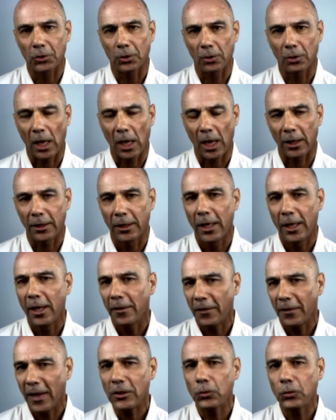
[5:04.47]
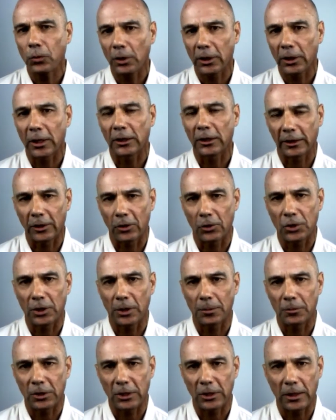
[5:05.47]
or not, that's really a
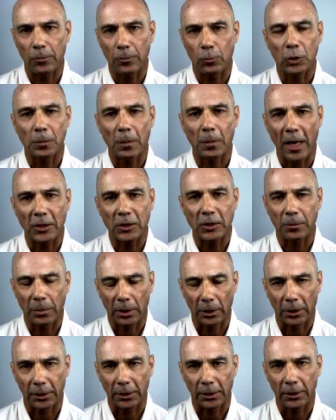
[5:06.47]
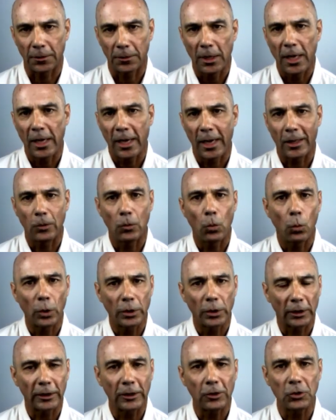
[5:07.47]
leadership team responsibility. And when
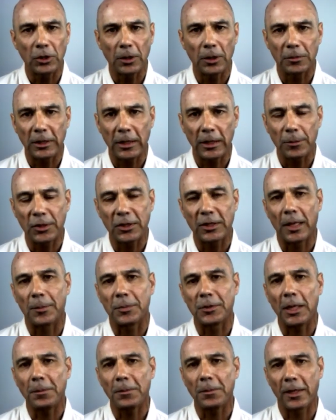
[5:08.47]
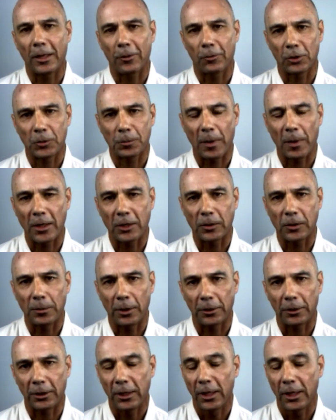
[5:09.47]
the leadership team steps up to that
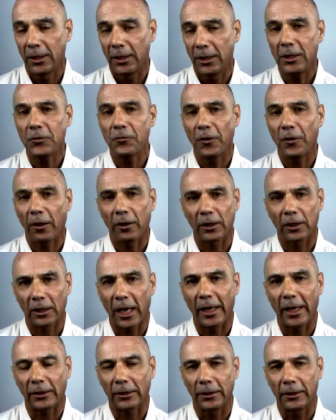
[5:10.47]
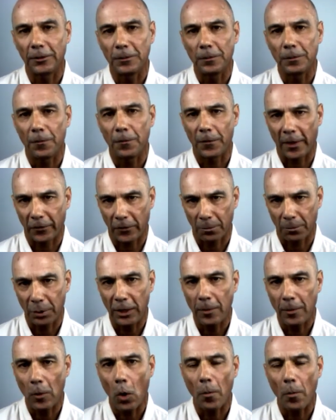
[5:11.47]
responsibility, it's very likely that the
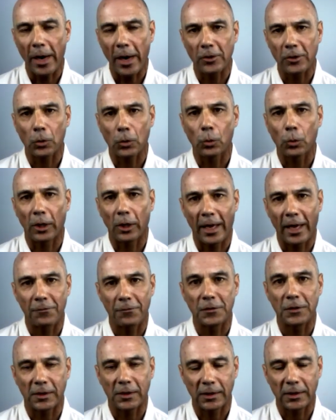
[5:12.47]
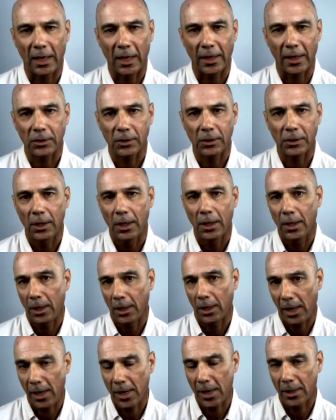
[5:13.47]
PMO manager will have success.
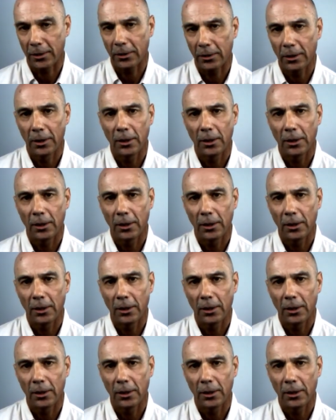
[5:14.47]
And